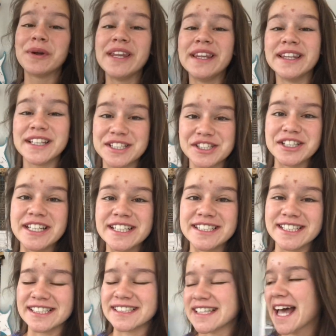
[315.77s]
We literally
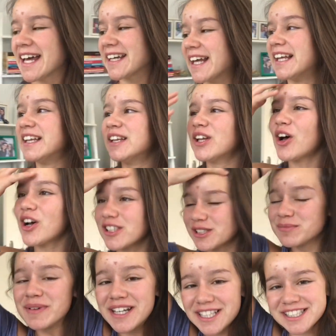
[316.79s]
just had a
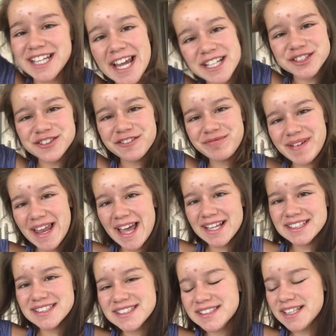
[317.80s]
last minute change of
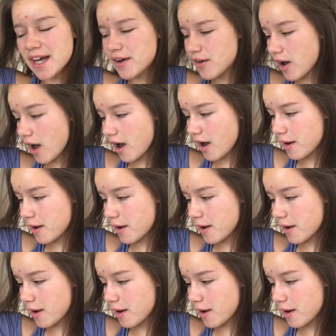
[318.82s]
plans. So,